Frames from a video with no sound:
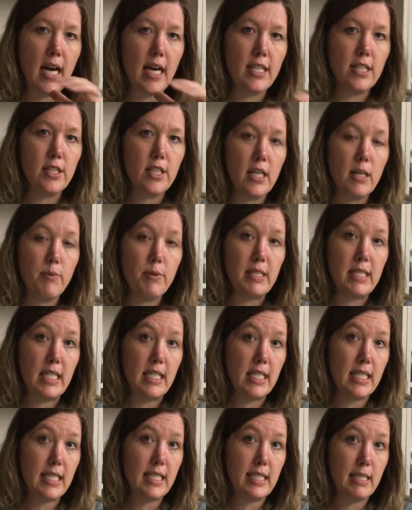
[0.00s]
I started with
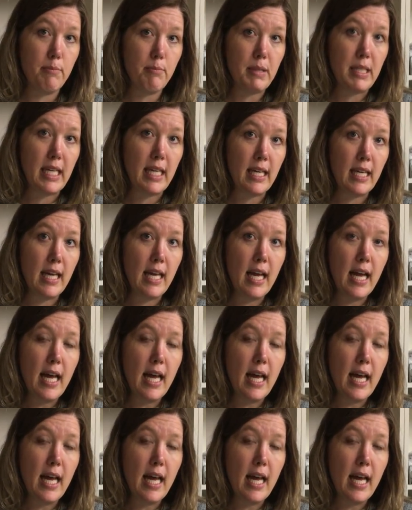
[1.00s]
teaching stippling,